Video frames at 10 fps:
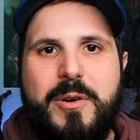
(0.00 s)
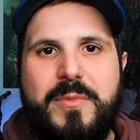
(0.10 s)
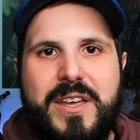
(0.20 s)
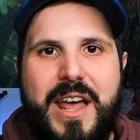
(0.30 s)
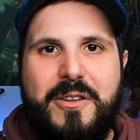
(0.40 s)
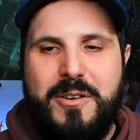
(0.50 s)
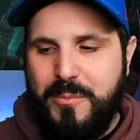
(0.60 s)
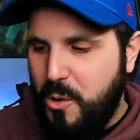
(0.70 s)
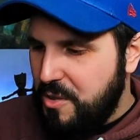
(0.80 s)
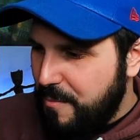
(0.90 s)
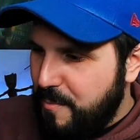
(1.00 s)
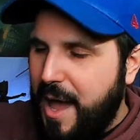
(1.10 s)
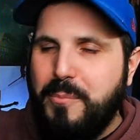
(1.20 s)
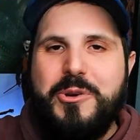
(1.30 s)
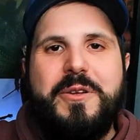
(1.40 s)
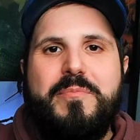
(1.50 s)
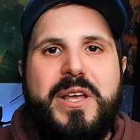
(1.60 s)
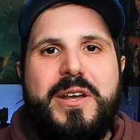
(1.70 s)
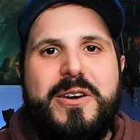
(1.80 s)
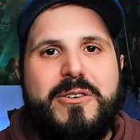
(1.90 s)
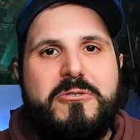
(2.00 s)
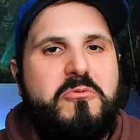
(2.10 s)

put them together, and more of the map would appear.